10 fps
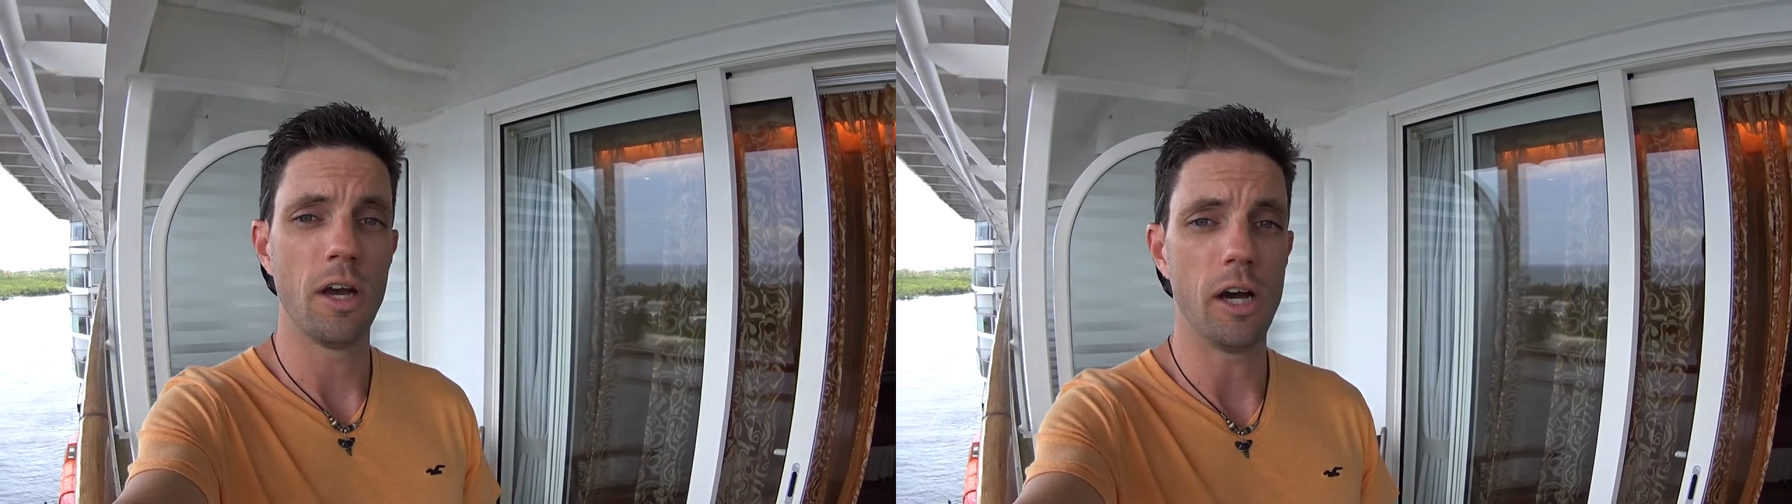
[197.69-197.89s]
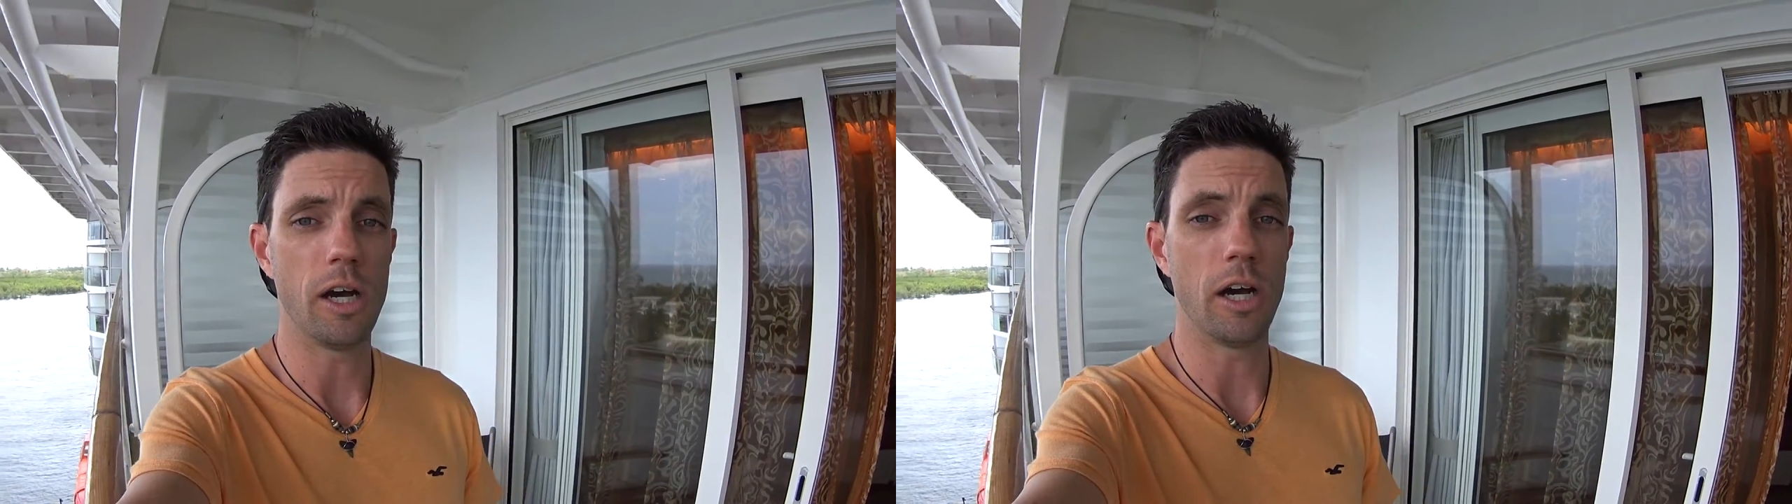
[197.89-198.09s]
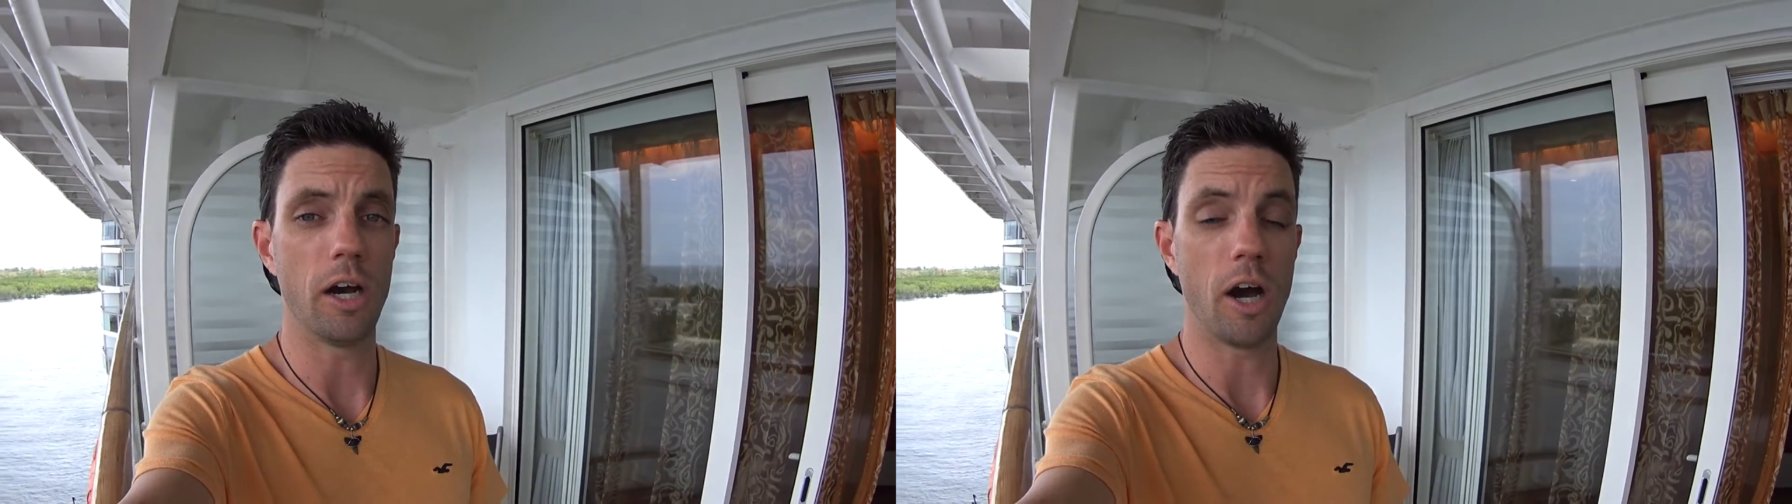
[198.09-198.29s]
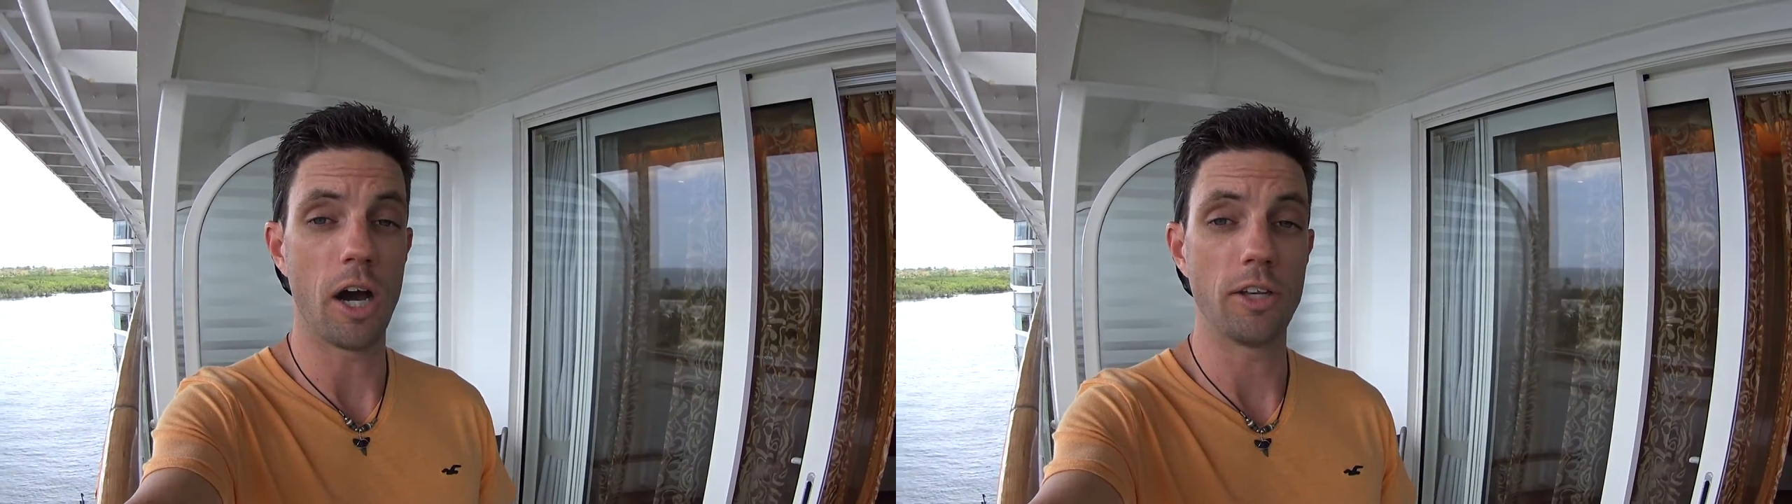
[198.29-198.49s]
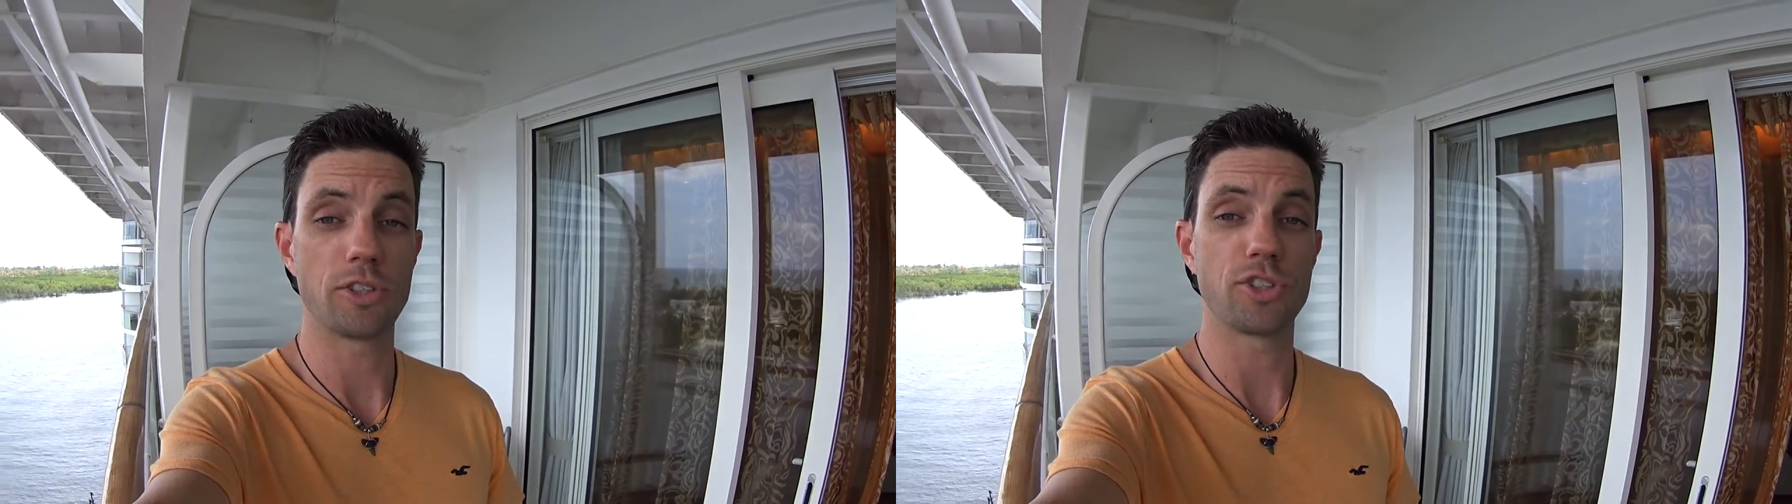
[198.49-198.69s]
uh,
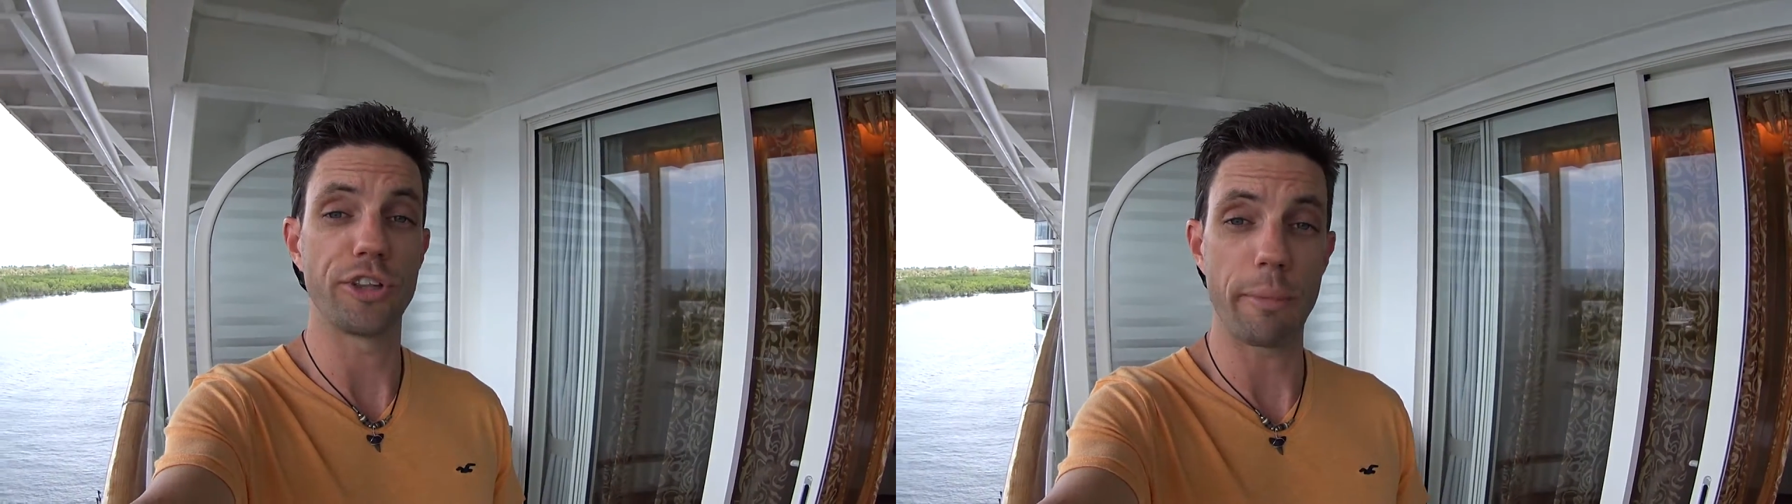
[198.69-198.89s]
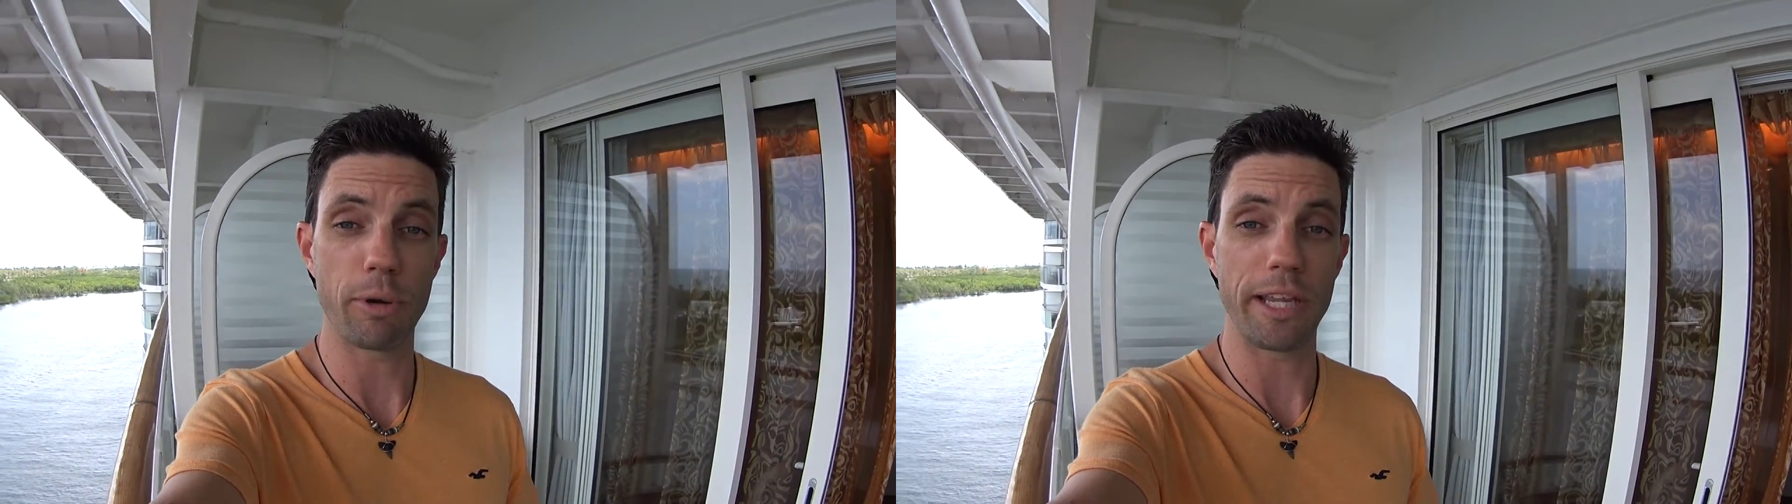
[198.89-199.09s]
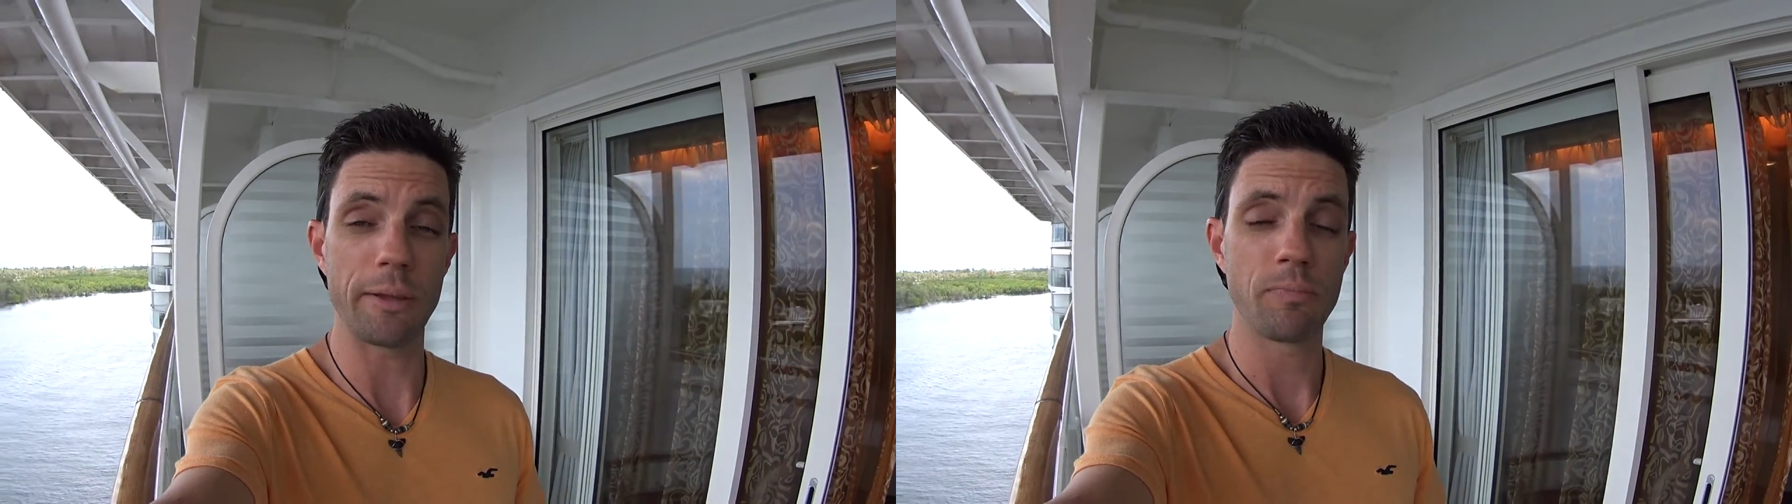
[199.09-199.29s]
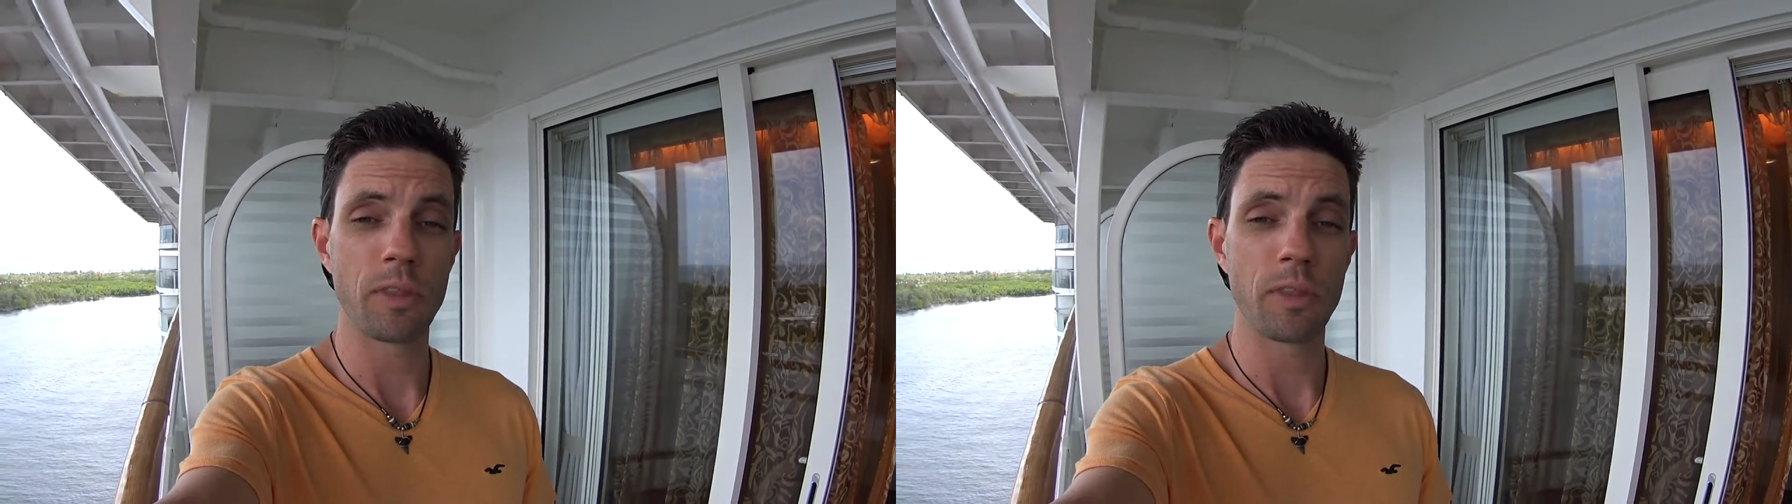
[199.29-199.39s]
on Celebrity.